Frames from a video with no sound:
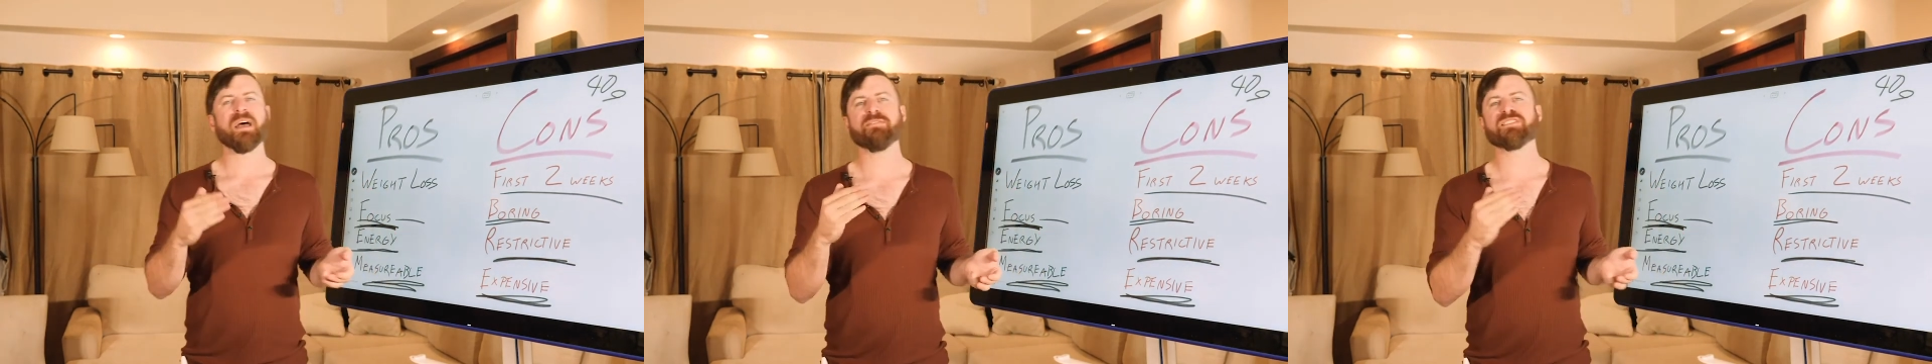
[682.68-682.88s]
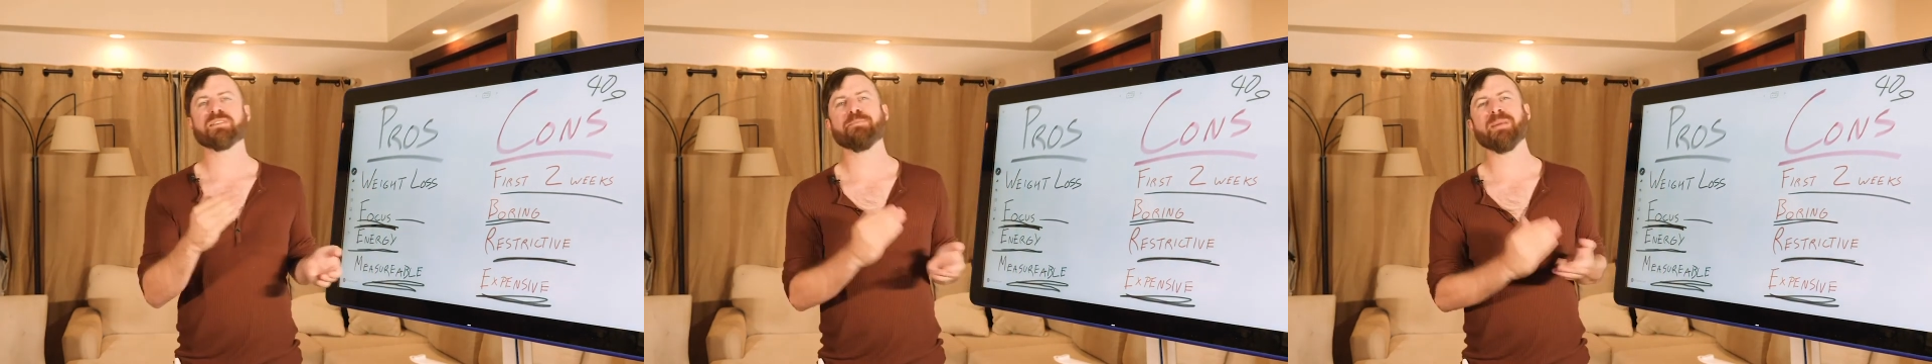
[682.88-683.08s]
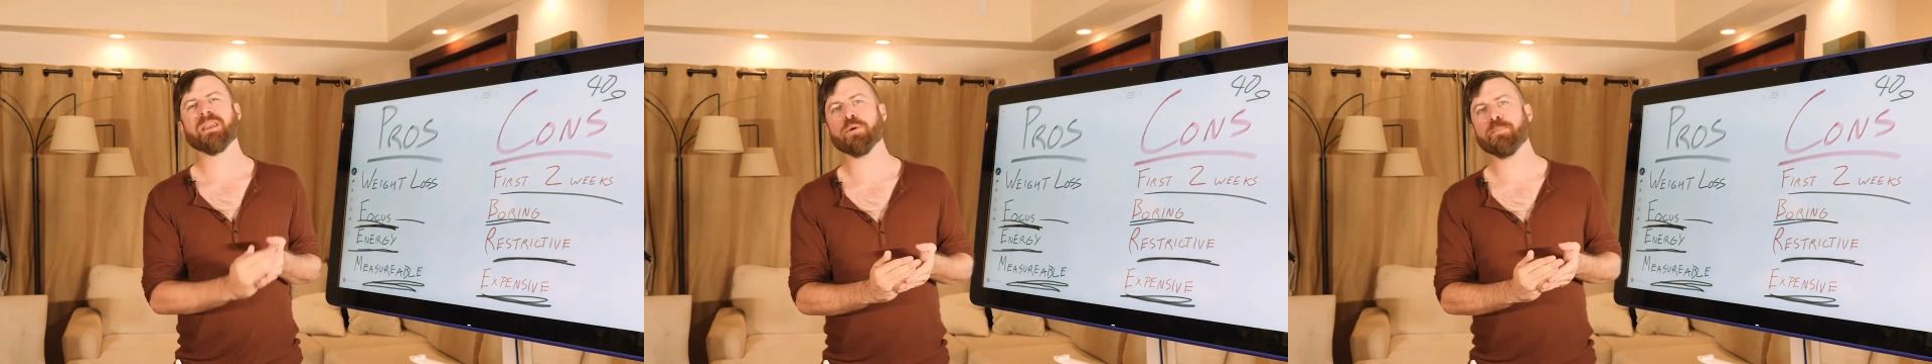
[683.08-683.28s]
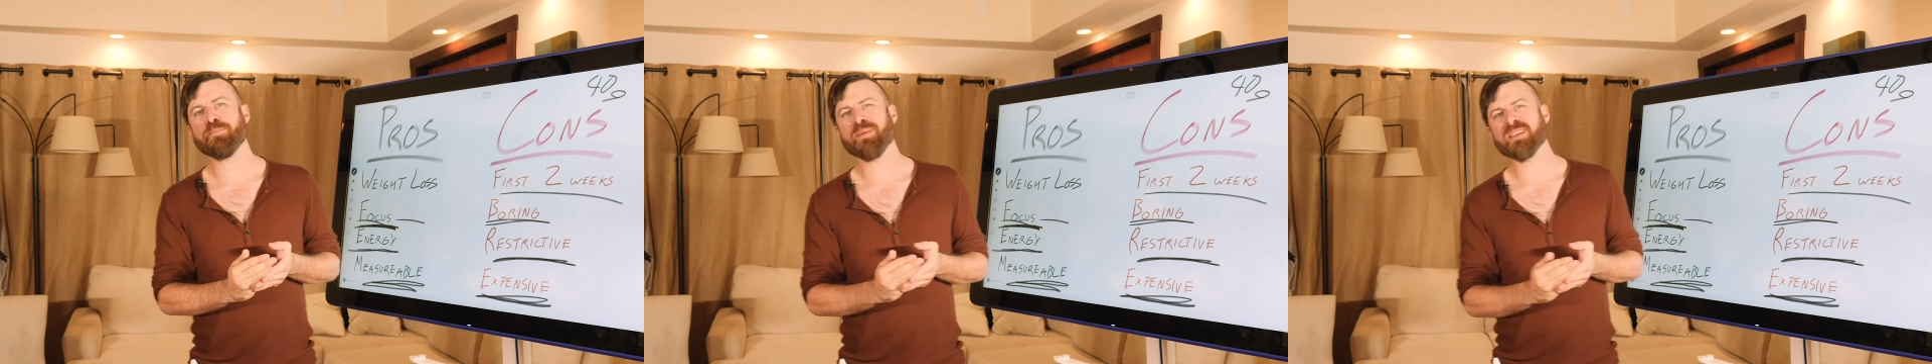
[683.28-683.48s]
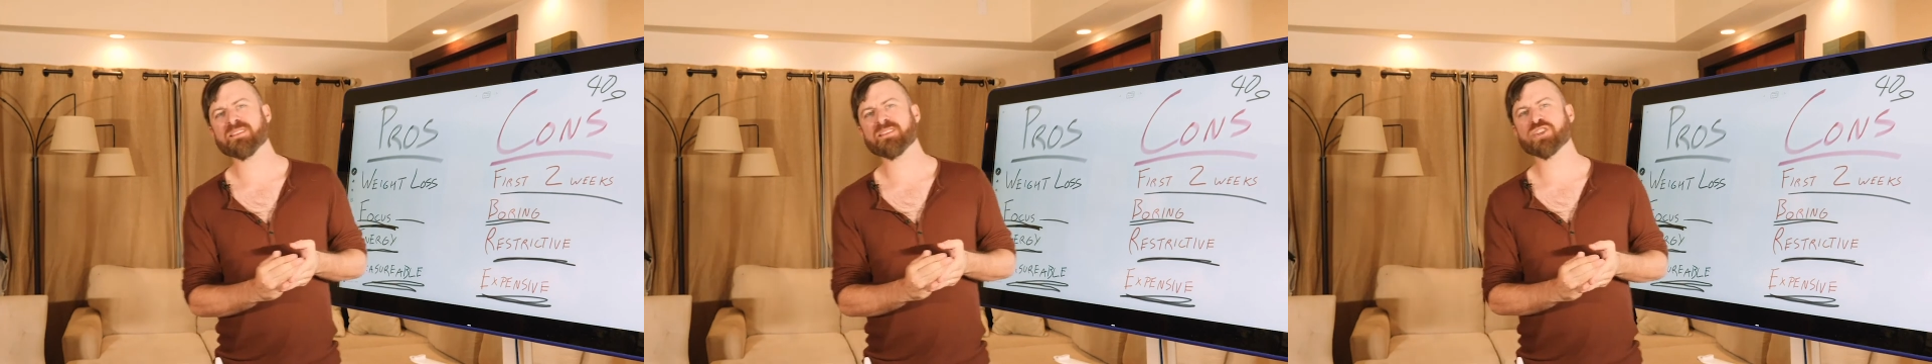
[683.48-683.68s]
I have tomato
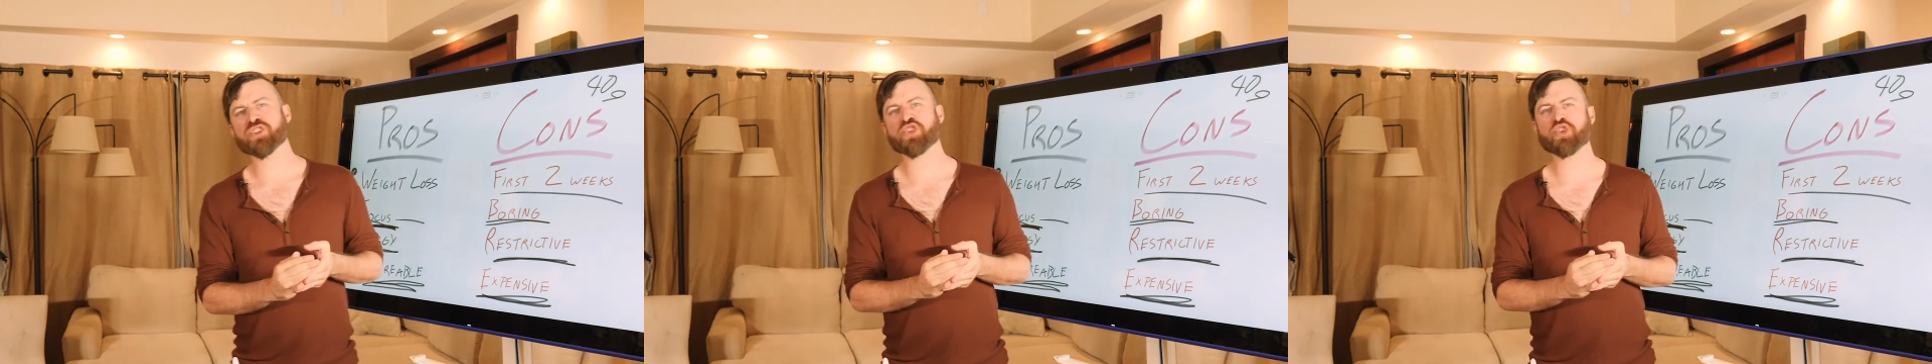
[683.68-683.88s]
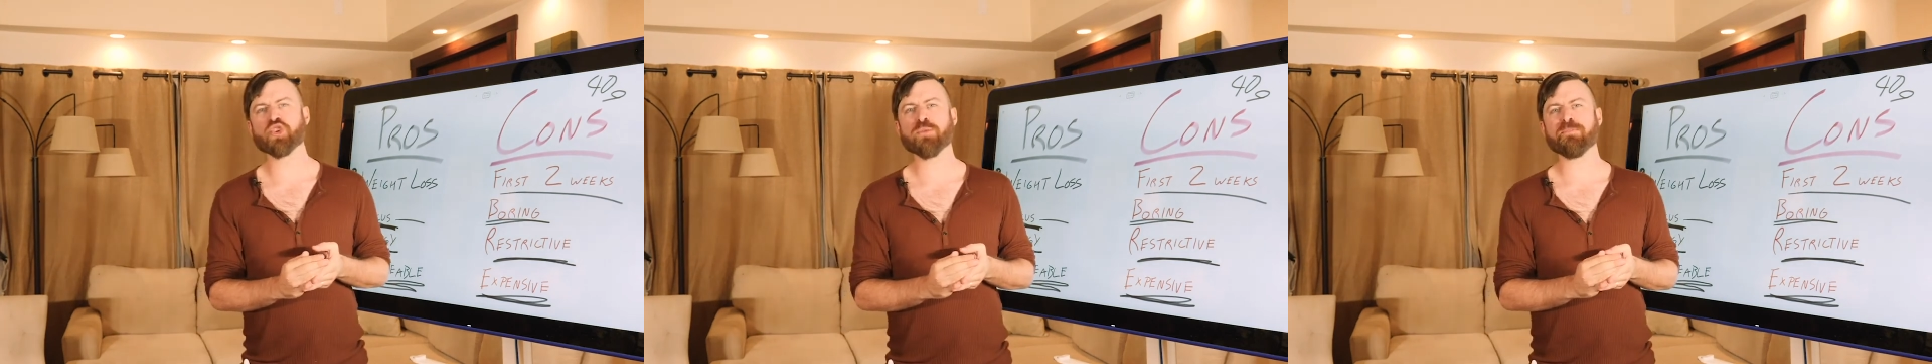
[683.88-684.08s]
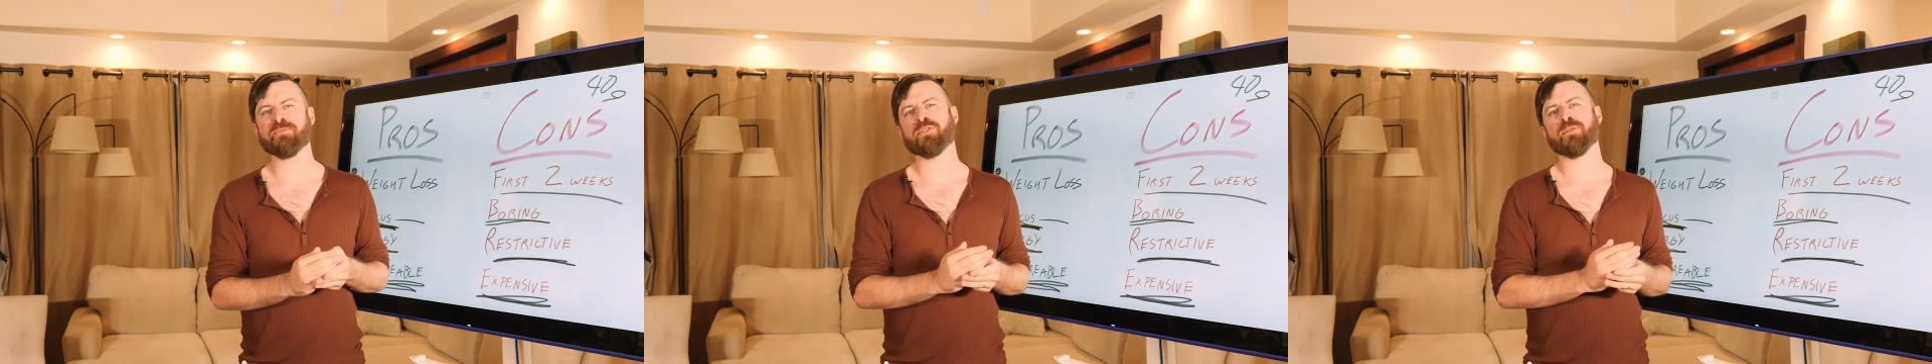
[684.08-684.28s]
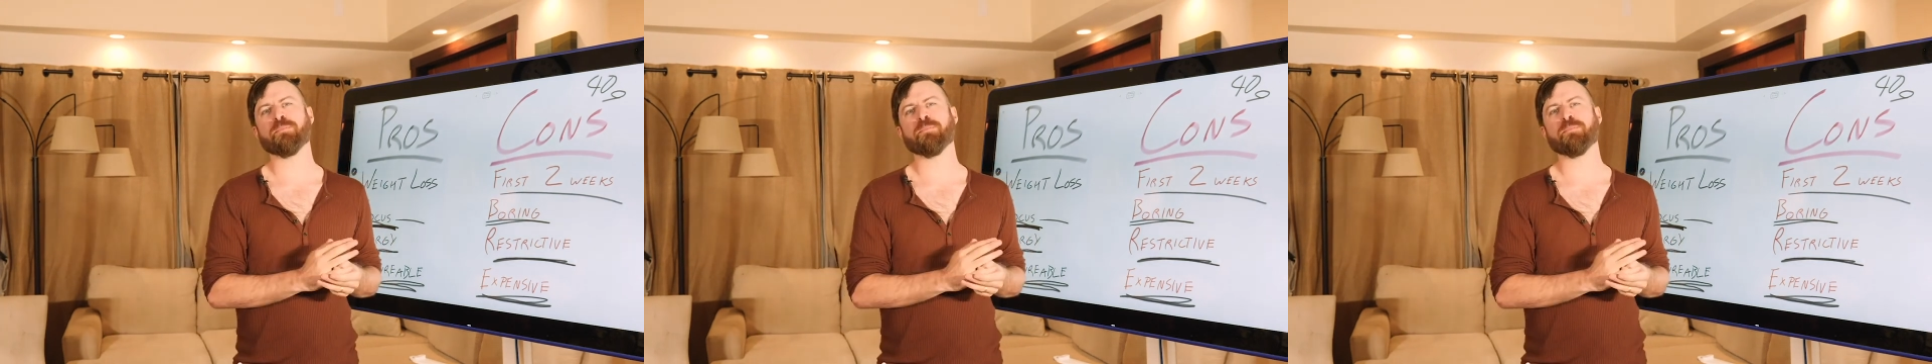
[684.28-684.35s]
bisque soup